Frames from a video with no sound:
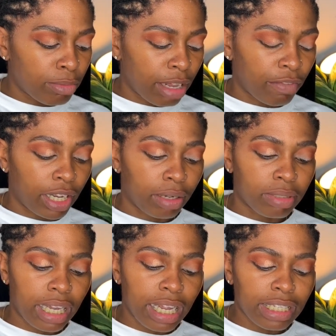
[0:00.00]
They felt like it was
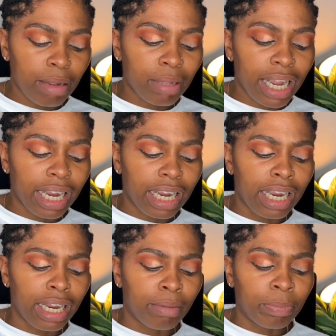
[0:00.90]
anti-black,
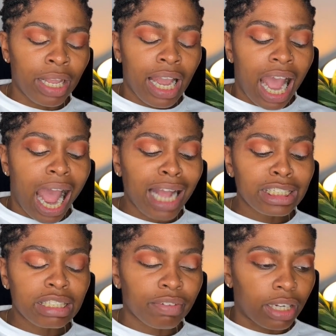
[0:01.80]
and I
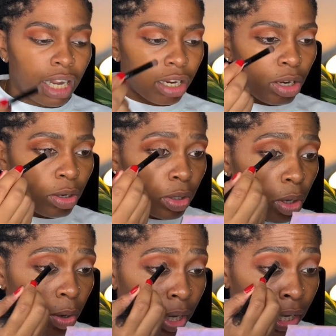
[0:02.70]
just felt like, oh
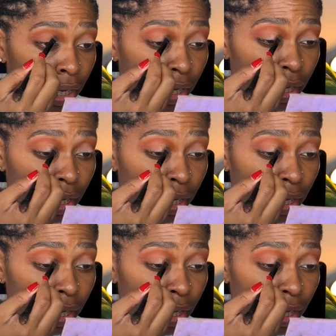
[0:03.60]
Lord,